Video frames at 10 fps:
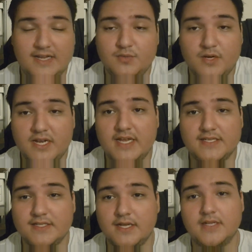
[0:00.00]
what it
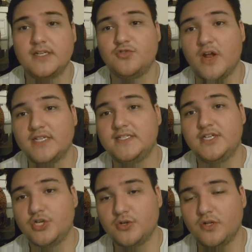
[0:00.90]
is. It's a
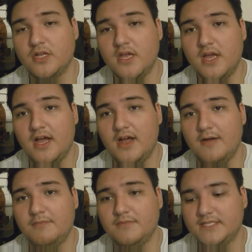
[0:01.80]
transitional
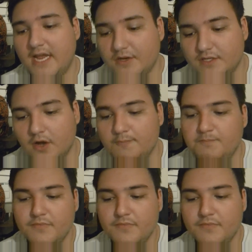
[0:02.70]
scare zone.